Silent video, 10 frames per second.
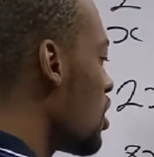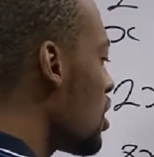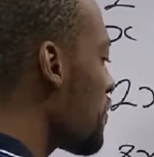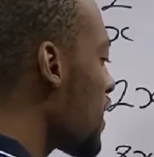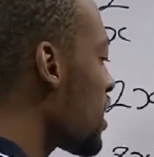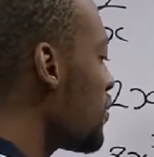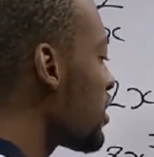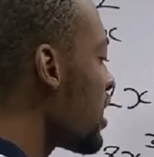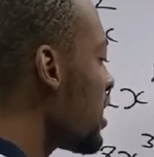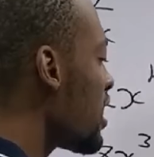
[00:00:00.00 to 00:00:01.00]
If I give you
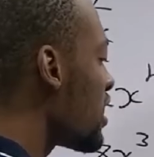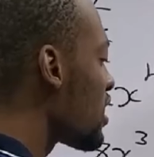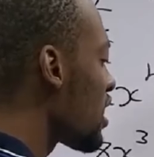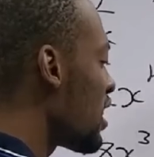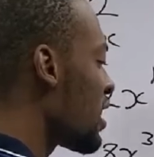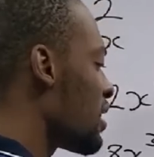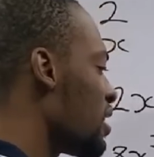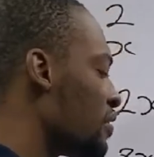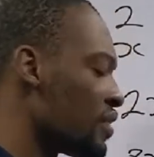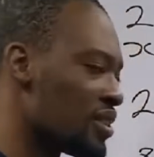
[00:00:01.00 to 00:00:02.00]
ten S and I say
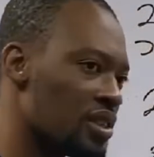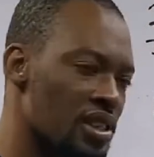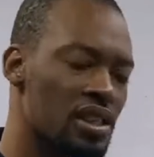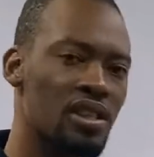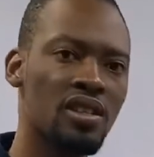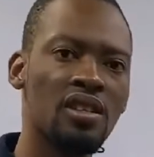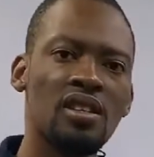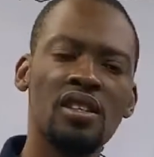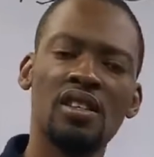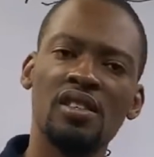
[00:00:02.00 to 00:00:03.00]
differentiate,
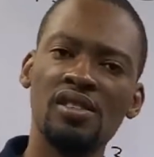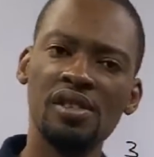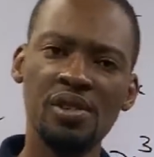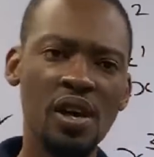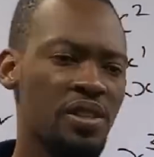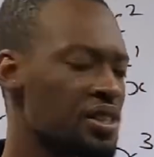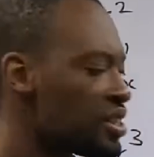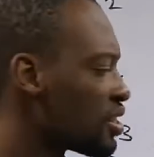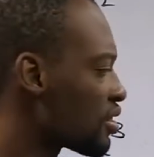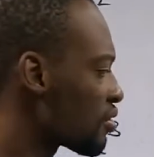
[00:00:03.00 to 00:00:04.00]
the result
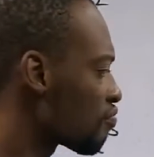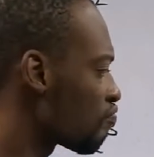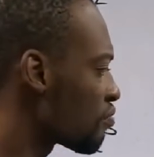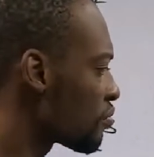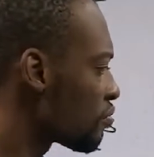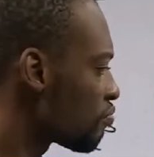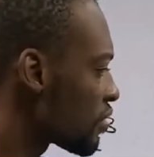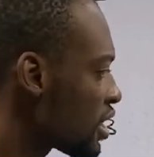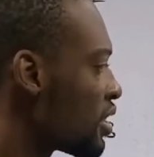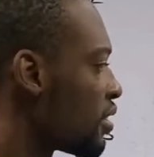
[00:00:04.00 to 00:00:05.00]
is
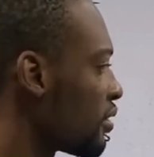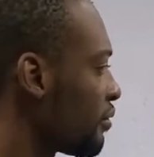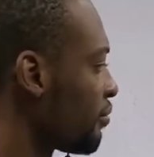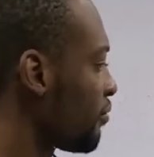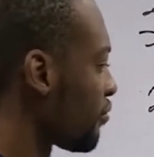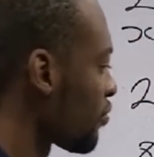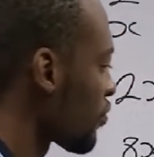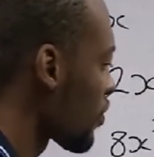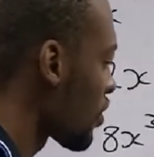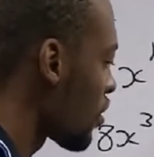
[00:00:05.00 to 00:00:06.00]
ten.
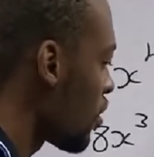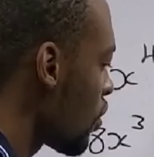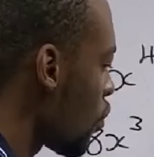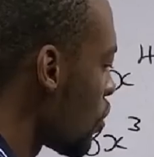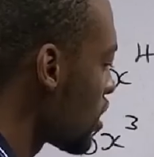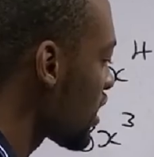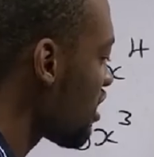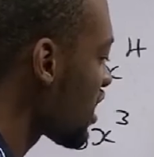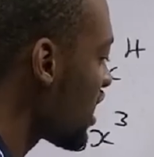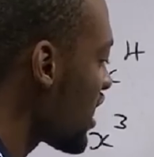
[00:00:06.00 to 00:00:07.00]
one
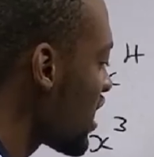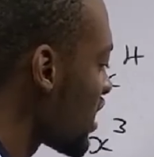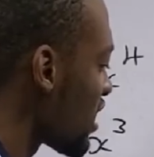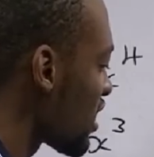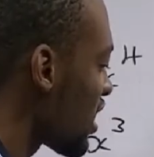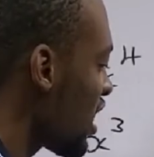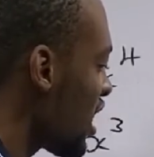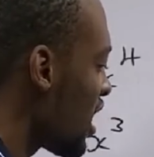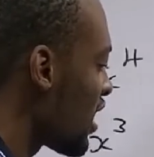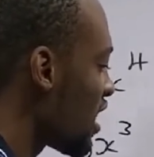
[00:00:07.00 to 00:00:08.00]
thousand S
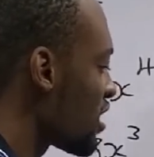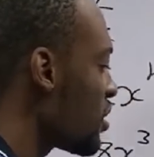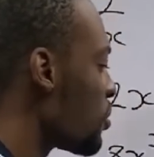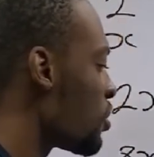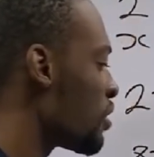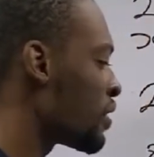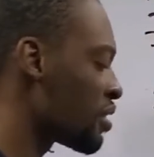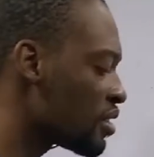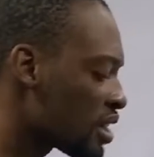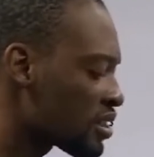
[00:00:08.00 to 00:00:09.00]
and I say you should
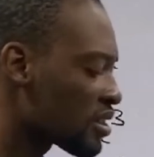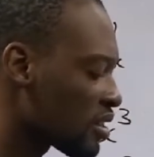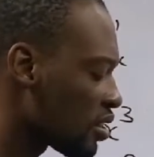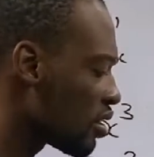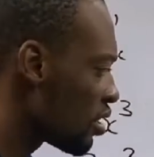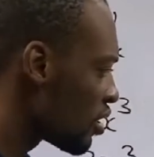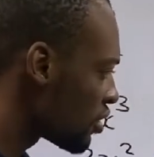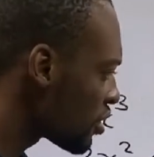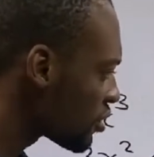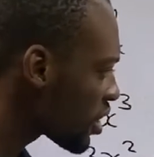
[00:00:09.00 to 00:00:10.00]
differentiate,
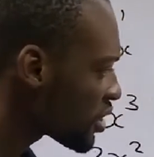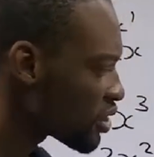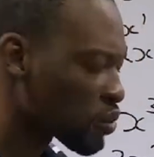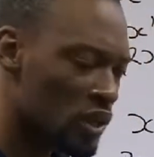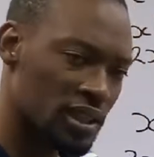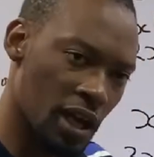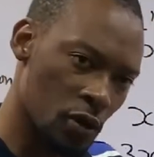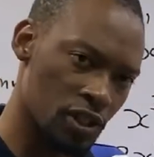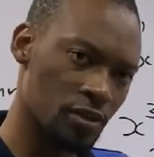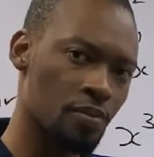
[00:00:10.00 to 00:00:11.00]
the result is one
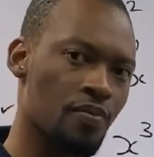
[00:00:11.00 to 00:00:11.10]
thousand.